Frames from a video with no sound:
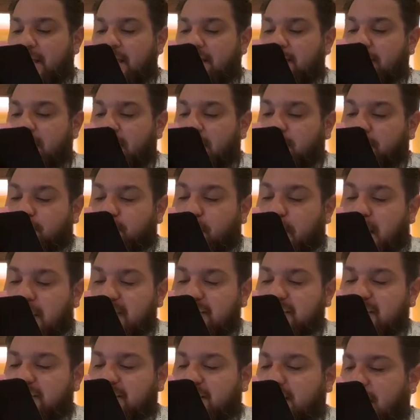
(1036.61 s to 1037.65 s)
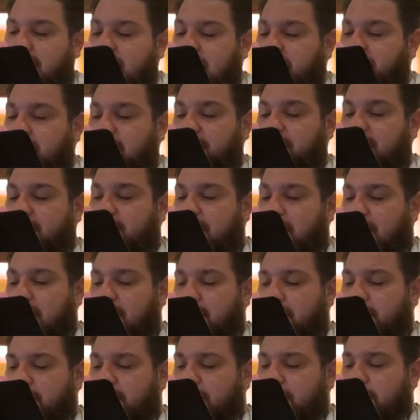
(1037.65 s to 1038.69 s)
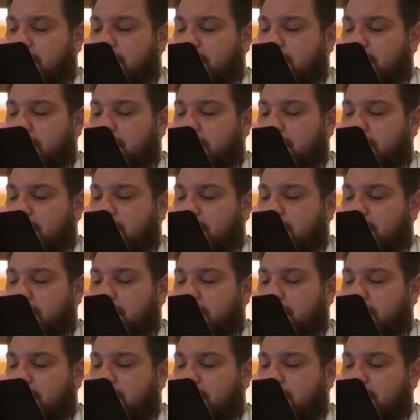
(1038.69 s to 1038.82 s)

that Christ is the head of every man,